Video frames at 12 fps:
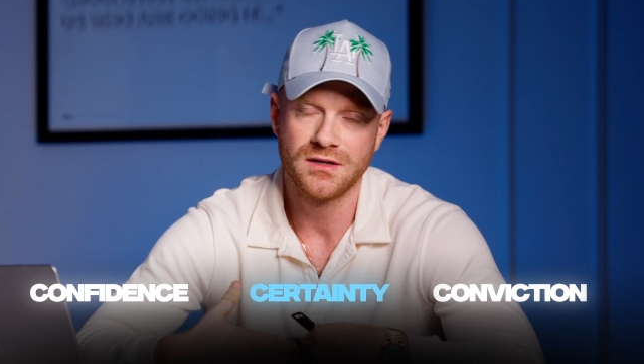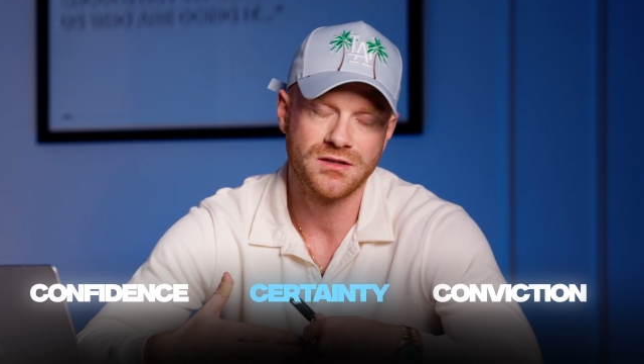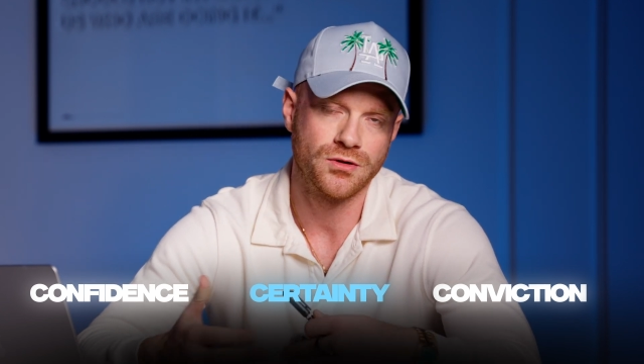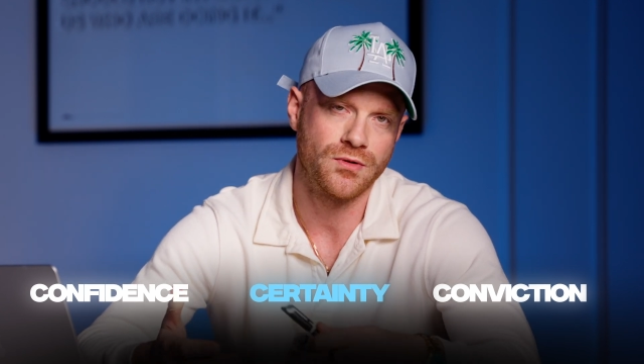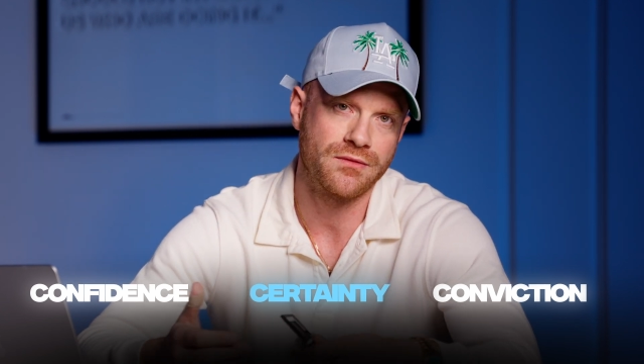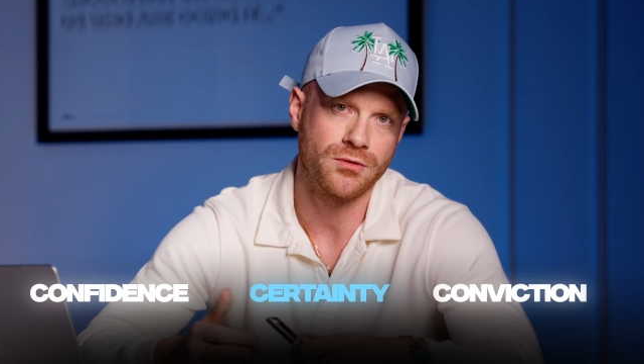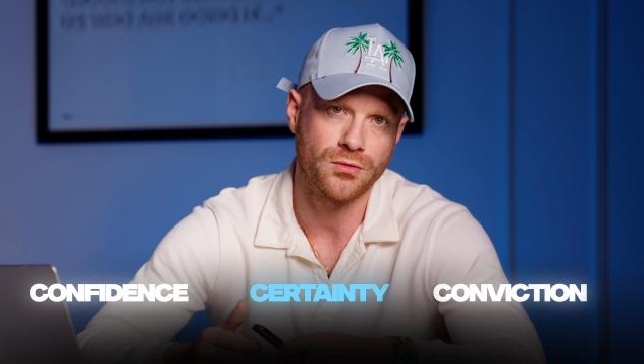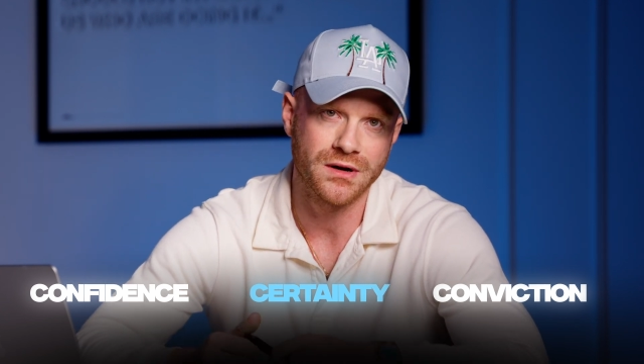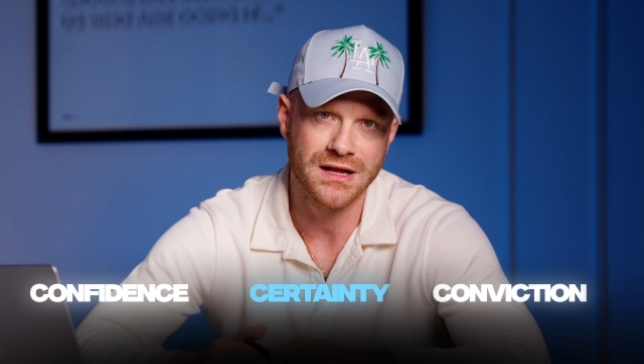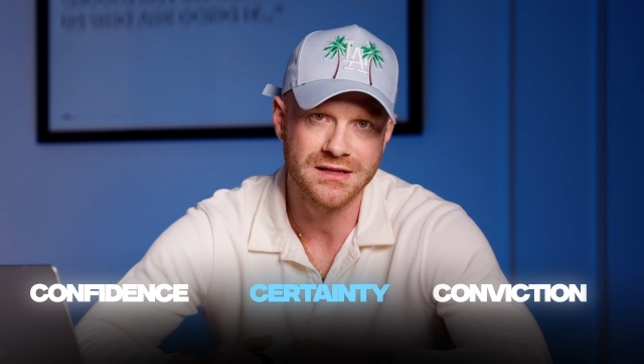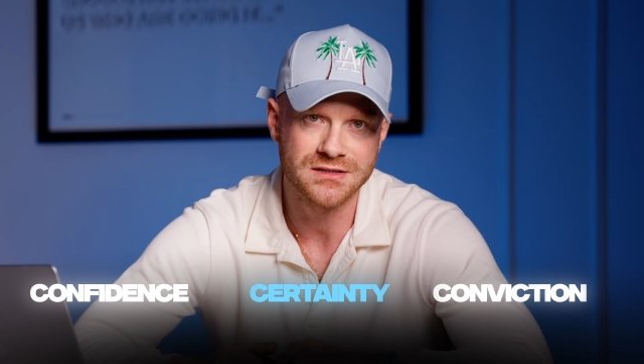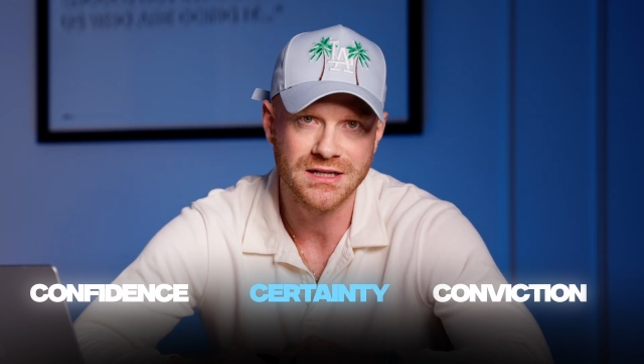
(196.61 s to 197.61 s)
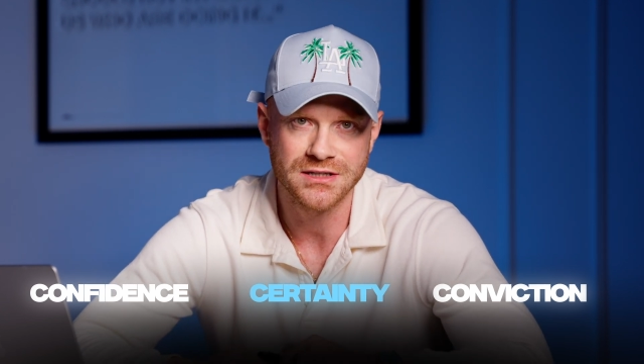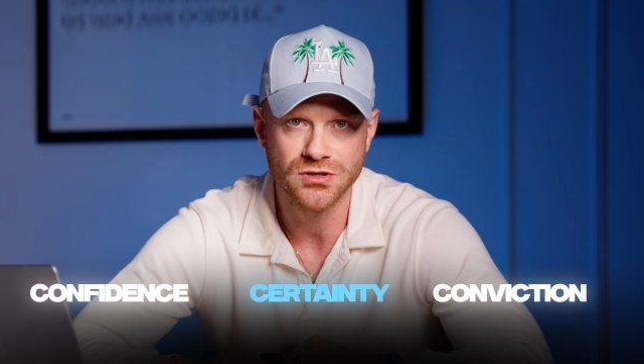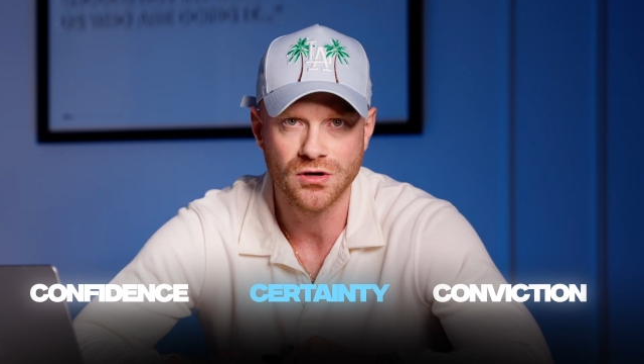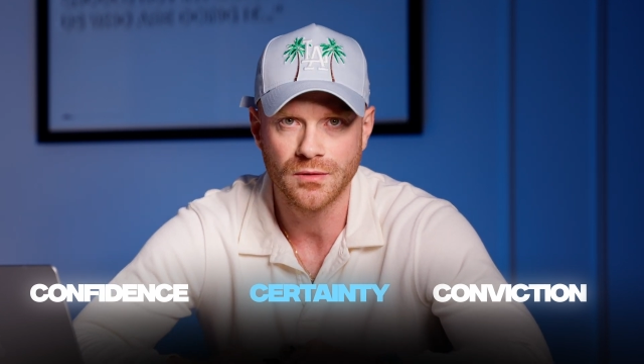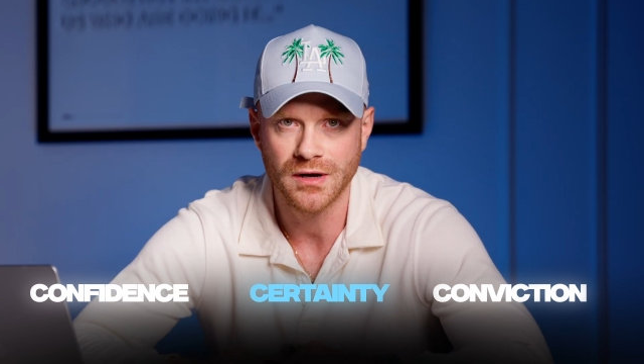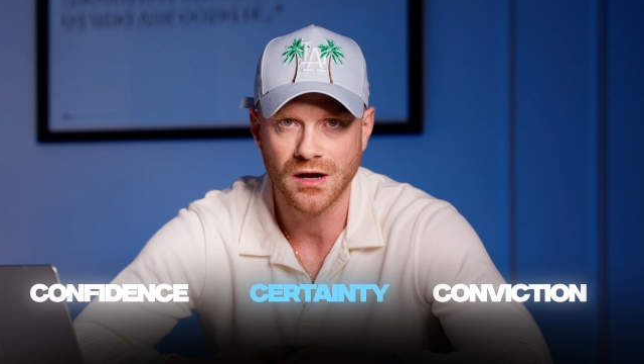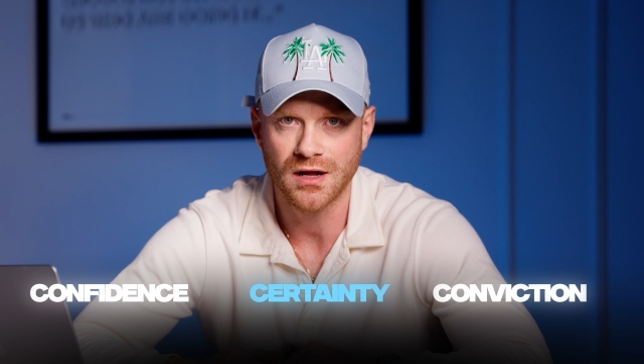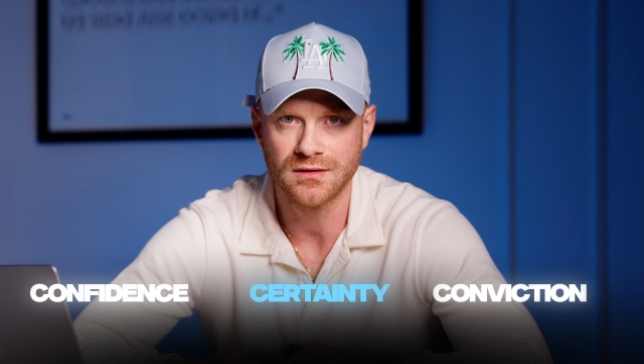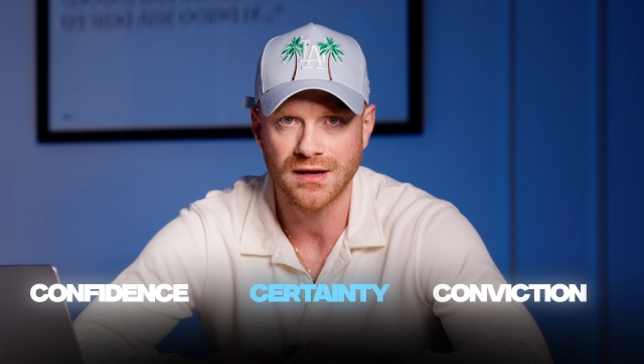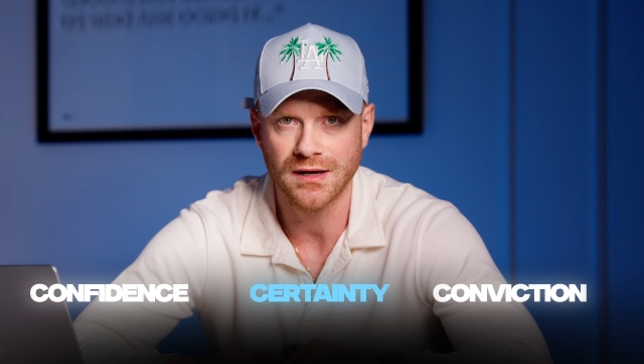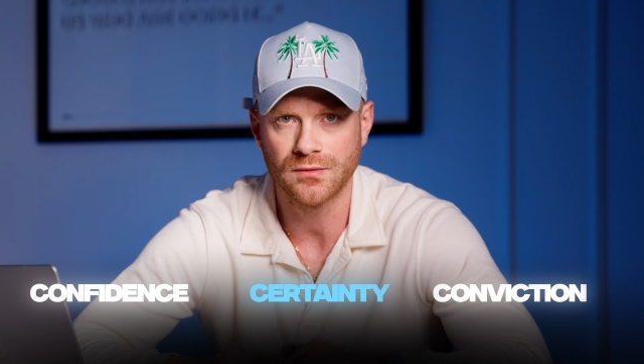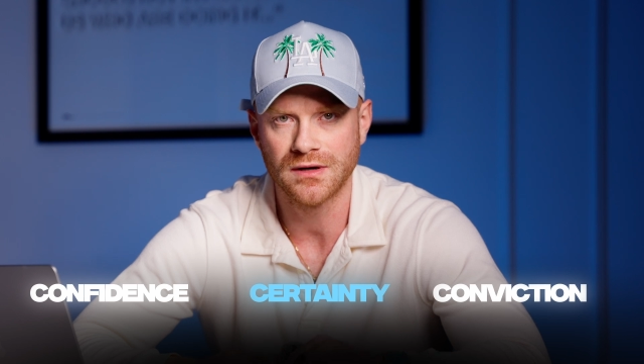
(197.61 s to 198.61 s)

to everyone else that you come in contact